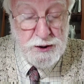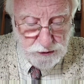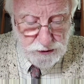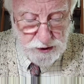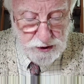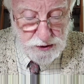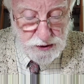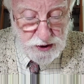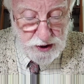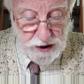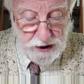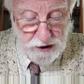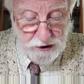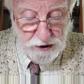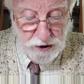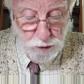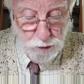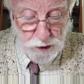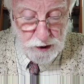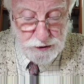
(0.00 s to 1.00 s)

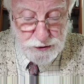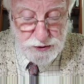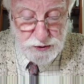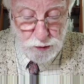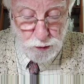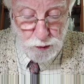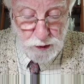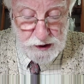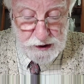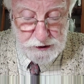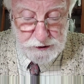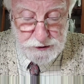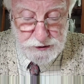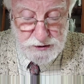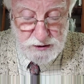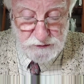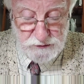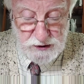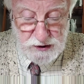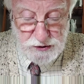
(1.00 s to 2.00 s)
detailing one's
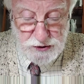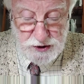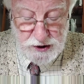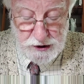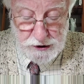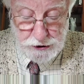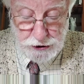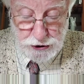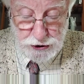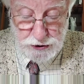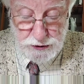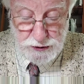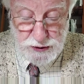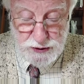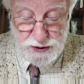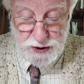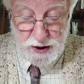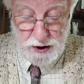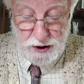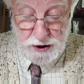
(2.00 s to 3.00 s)
awareness of
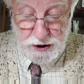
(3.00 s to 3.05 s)
intentions